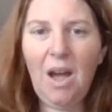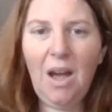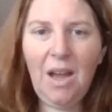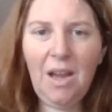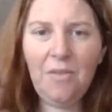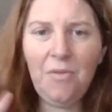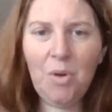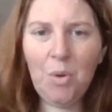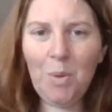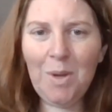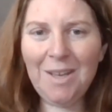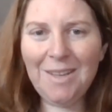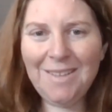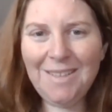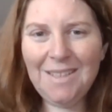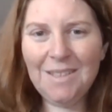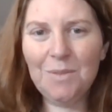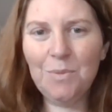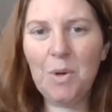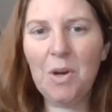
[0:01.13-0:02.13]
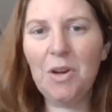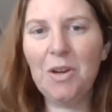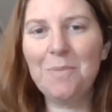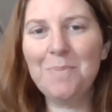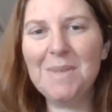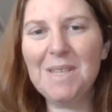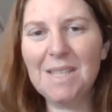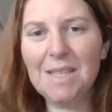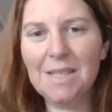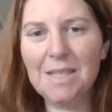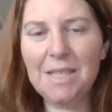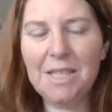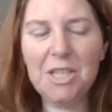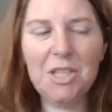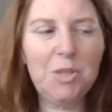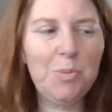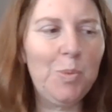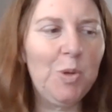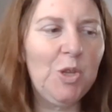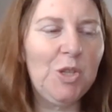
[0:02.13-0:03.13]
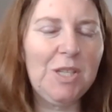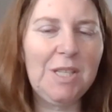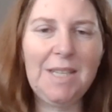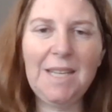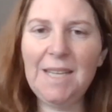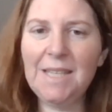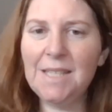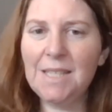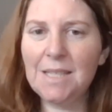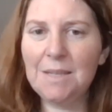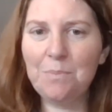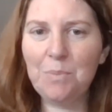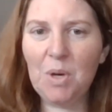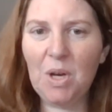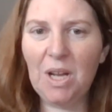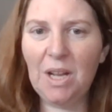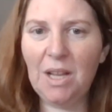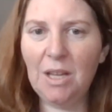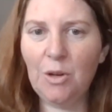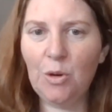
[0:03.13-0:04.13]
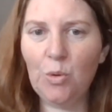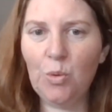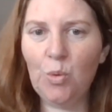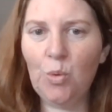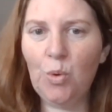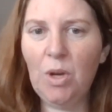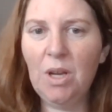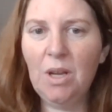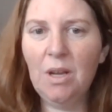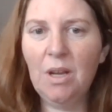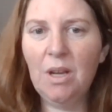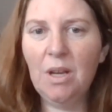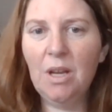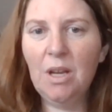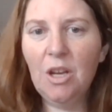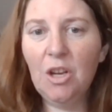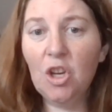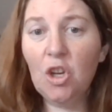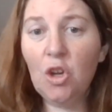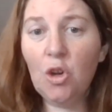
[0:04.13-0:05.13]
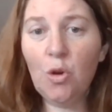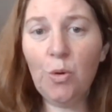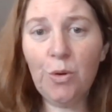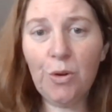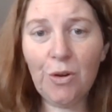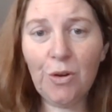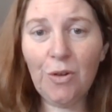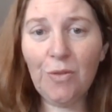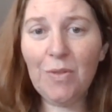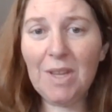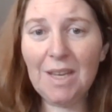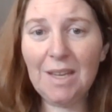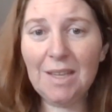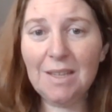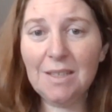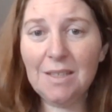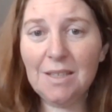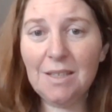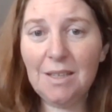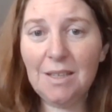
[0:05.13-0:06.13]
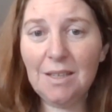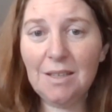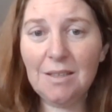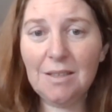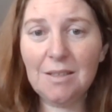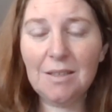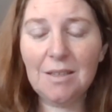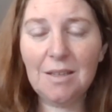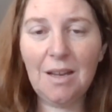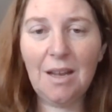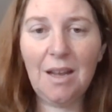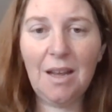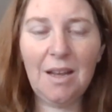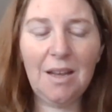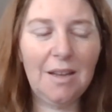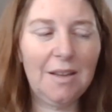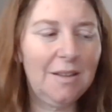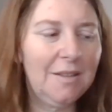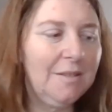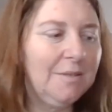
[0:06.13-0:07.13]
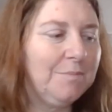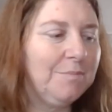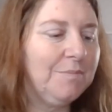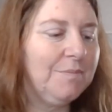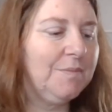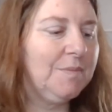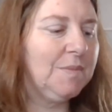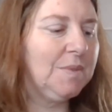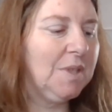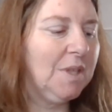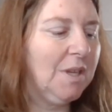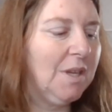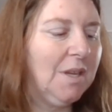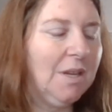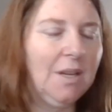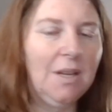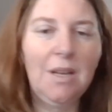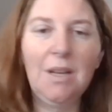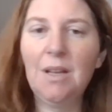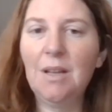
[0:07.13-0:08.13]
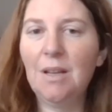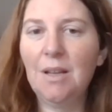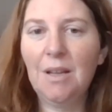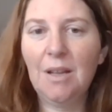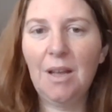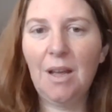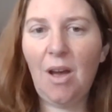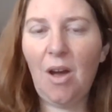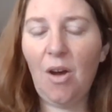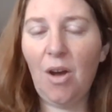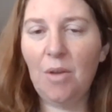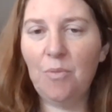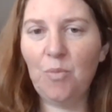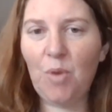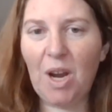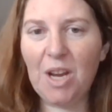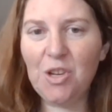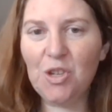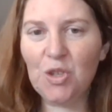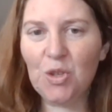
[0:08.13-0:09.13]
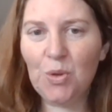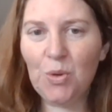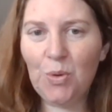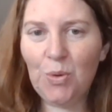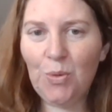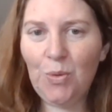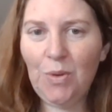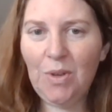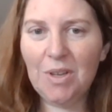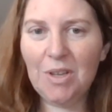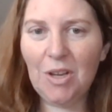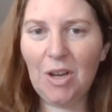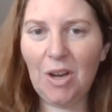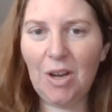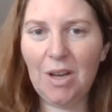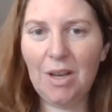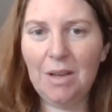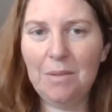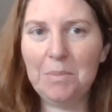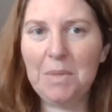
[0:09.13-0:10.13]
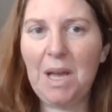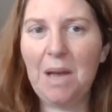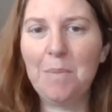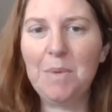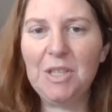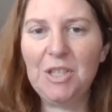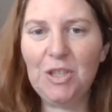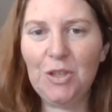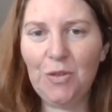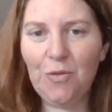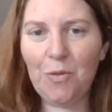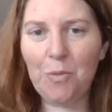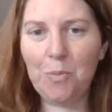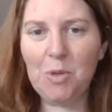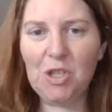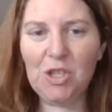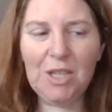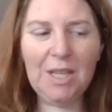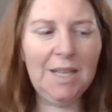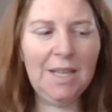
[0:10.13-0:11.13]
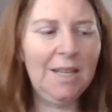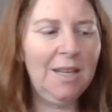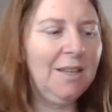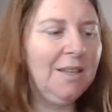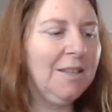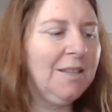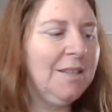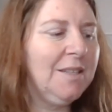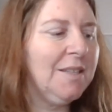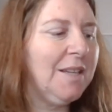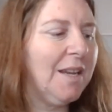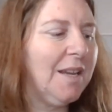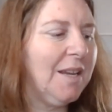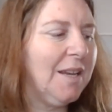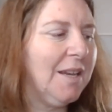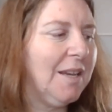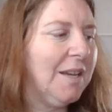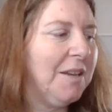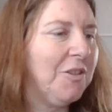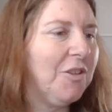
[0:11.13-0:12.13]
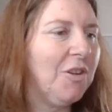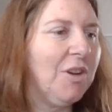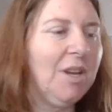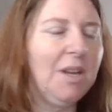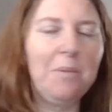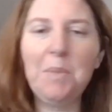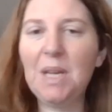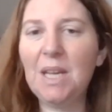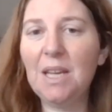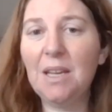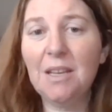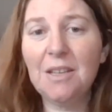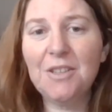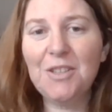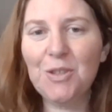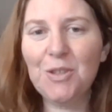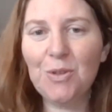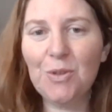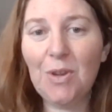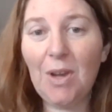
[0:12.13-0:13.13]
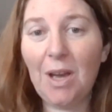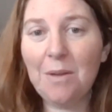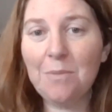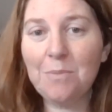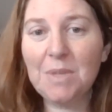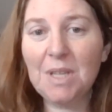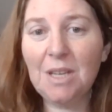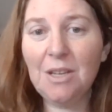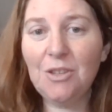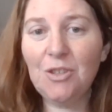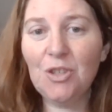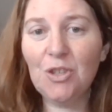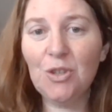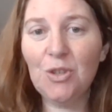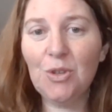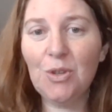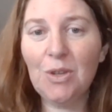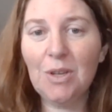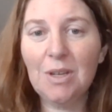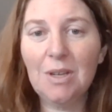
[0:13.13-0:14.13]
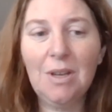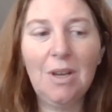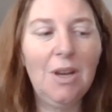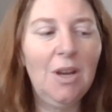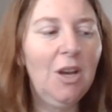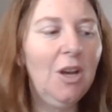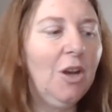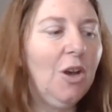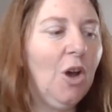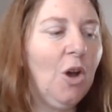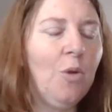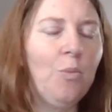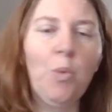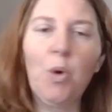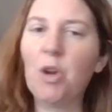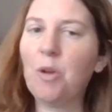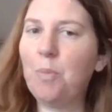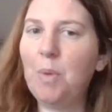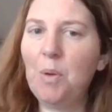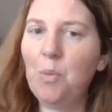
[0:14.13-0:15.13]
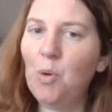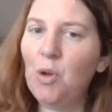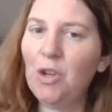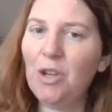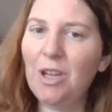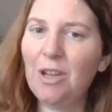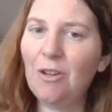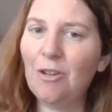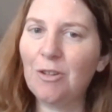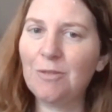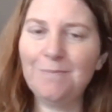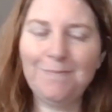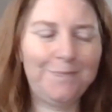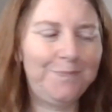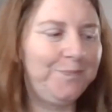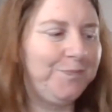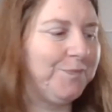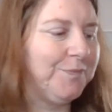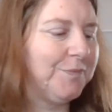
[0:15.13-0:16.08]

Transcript: Hi everyone, welcome to the Stitch Bird's Nest, my little corner of the internet. I'm Rachel, I'm coming to you from New Zealand and I am here to update you on what I've been working on.